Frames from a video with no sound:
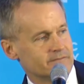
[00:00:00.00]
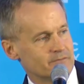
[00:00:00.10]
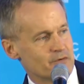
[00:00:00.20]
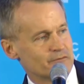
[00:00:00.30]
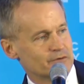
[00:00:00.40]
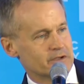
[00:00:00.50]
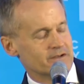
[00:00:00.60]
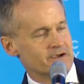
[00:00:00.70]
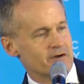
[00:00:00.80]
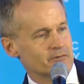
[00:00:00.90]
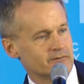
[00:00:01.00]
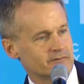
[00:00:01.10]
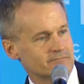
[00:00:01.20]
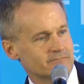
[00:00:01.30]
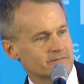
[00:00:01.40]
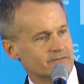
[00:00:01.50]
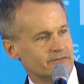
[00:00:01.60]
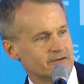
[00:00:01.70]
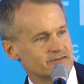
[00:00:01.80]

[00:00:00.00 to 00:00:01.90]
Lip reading: I'm overlooking the Narrows of St.